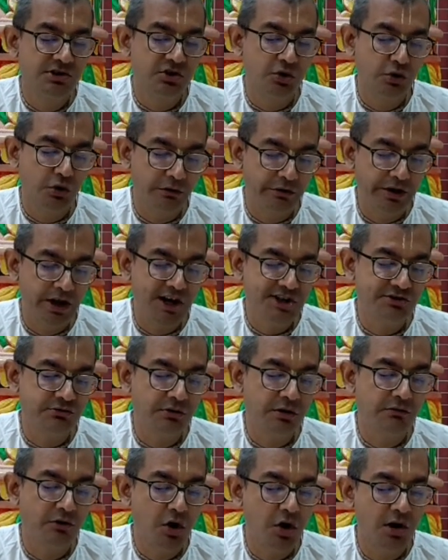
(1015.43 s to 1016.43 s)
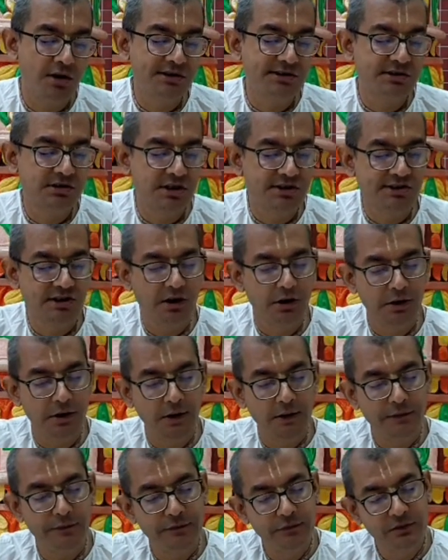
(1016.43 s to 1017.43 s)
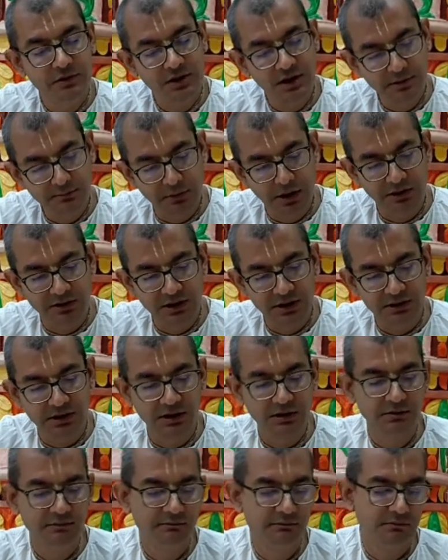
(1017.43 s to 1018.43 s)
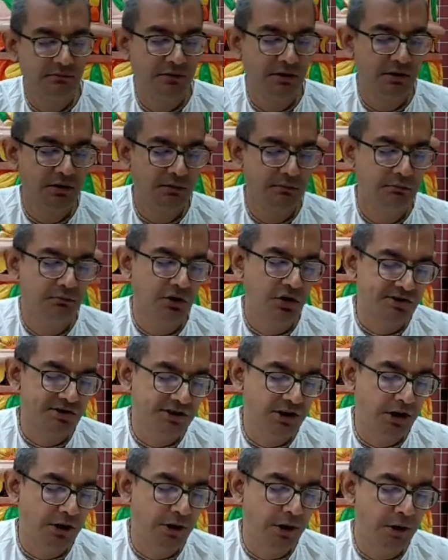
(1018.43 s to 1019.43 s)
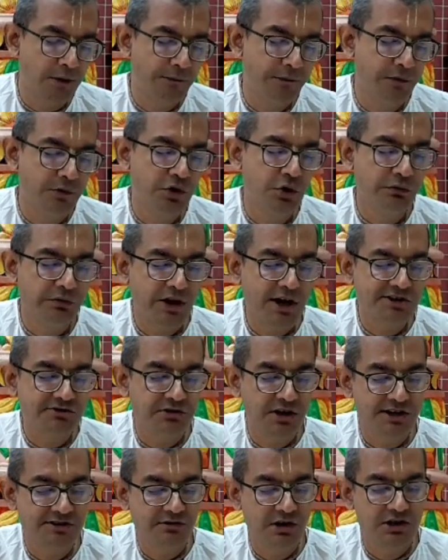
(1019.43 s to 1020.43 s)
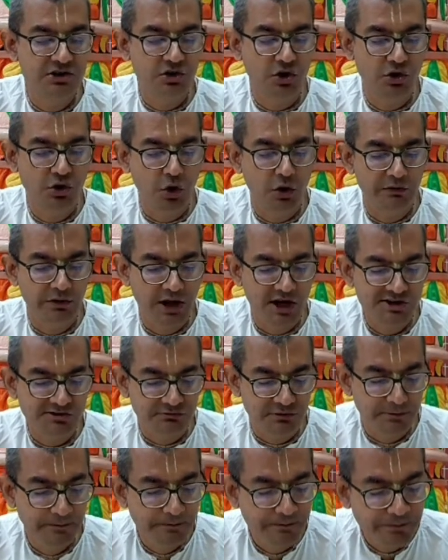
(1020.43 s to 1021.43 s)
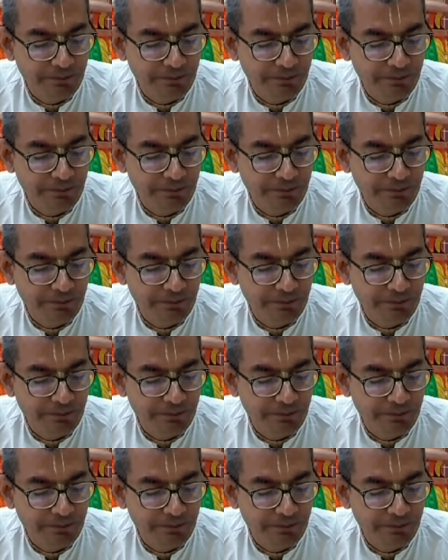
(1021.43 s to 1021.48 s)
So Yavanashva was the son of King Mandhata. The son of Yuvanashva, that's why he's called Yavanashva.